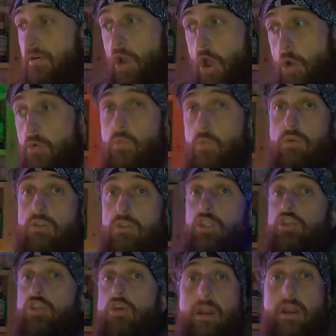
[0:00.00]
Owen
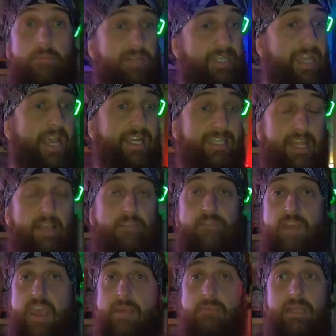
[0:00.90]
Wilson's trying to protect his
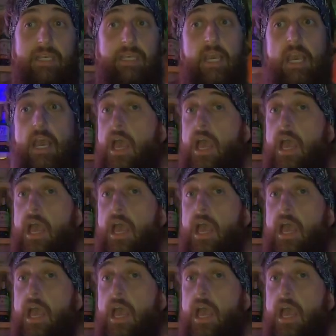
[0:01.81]
family.